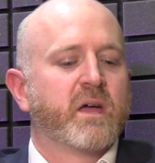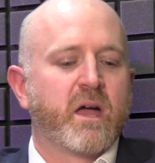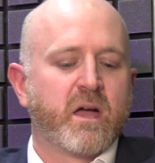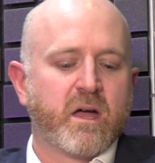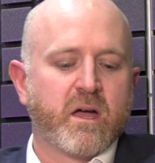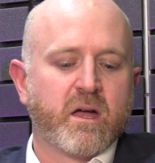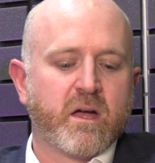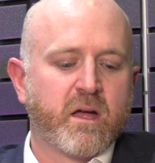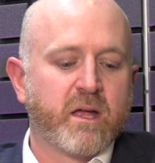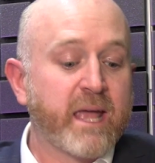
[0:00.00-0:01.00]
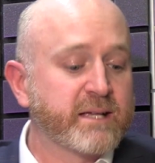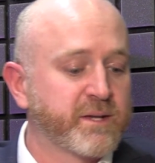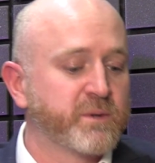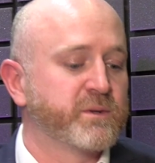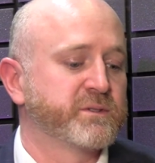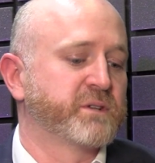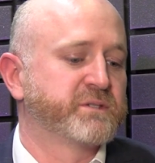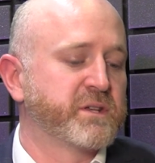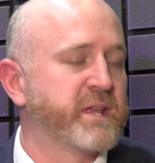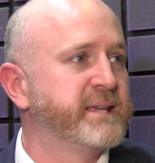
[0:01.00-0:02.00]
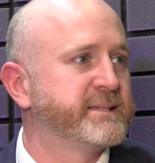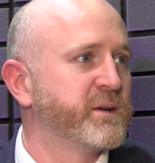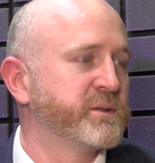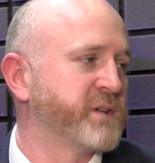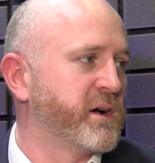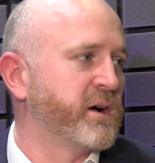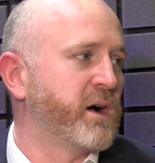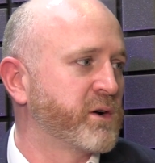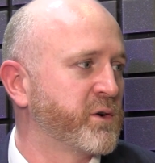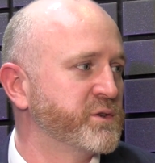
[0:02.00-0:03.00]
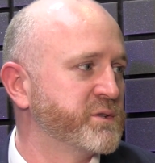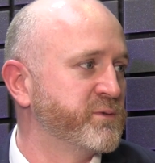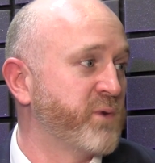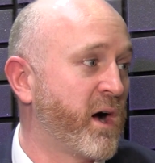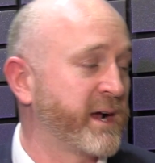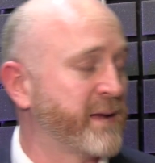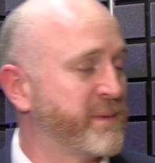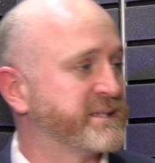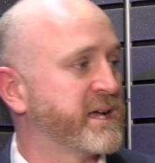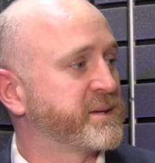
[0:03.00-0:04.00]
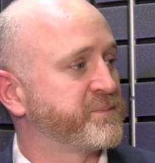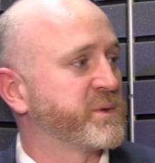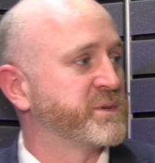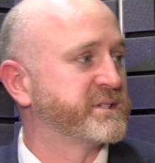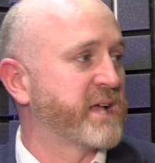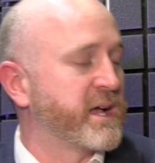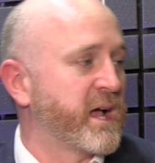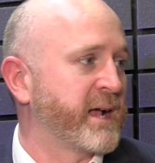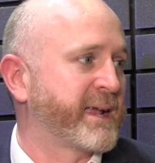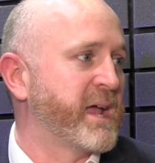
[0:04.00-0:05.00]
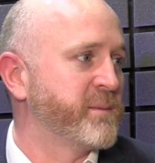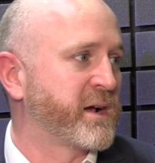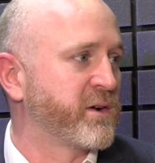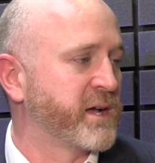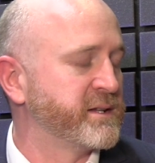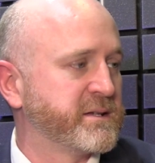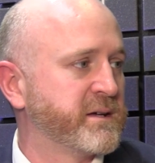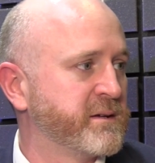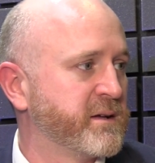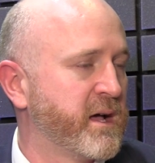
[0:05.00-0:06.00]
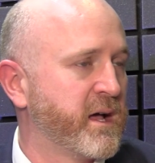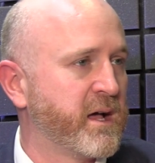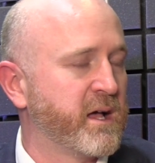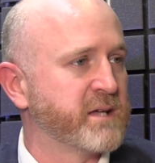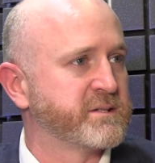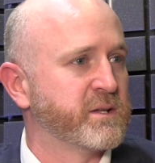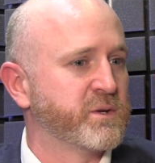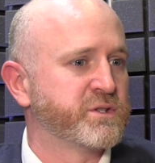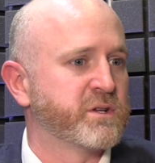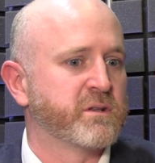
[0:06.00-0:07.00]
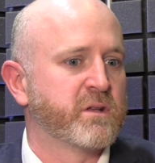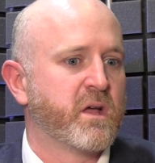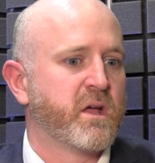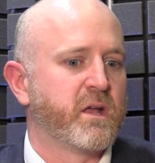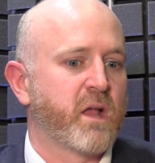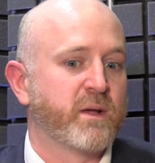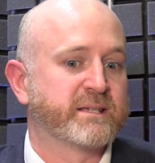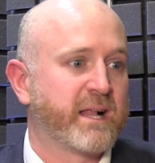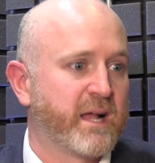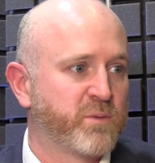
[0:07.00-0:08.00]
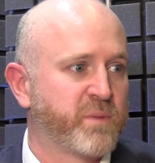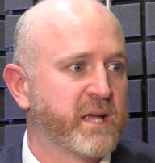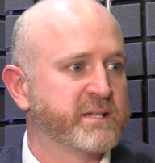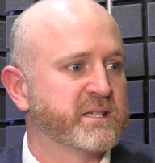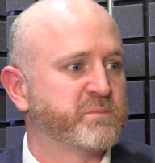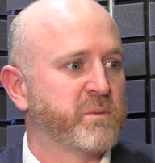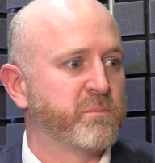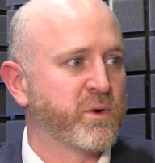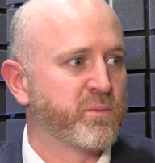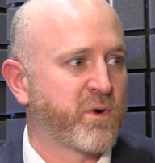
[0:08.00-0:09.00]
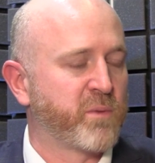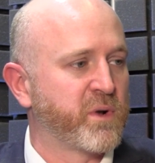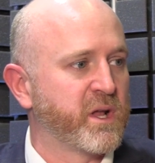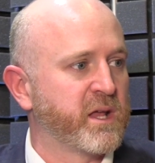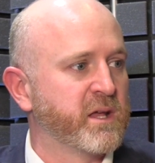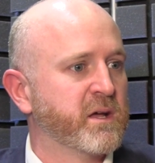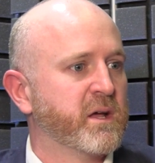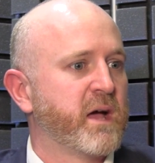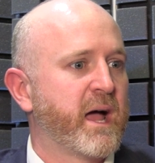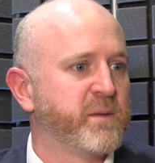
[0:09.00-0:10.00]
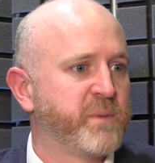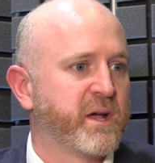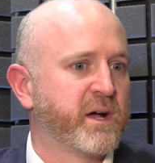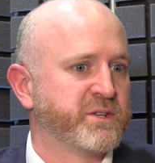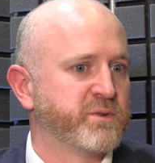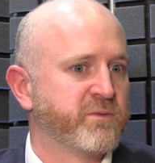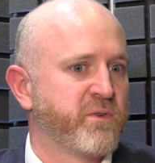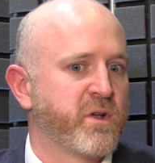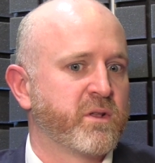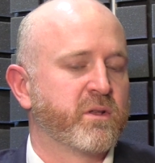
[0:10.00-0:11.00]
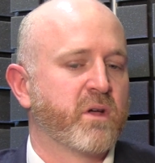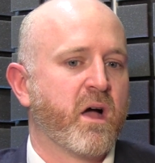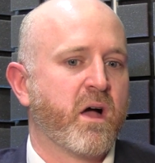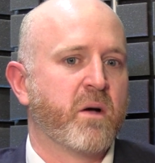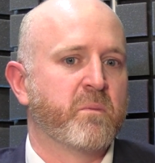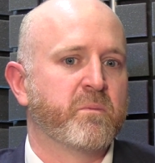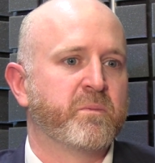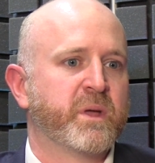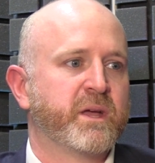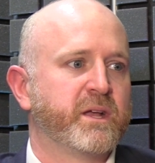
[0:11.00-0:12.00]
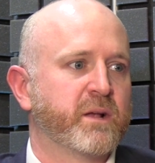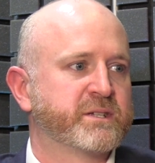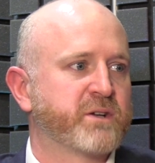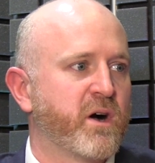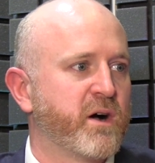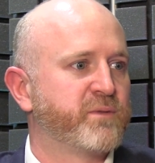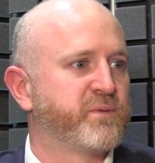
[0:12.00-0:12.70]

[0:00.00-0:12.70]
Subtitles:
So these deals are crucial for iGaming Deck, which is a game aggregator solution. It's cloud-based, it's been built properly, API-driven. It's got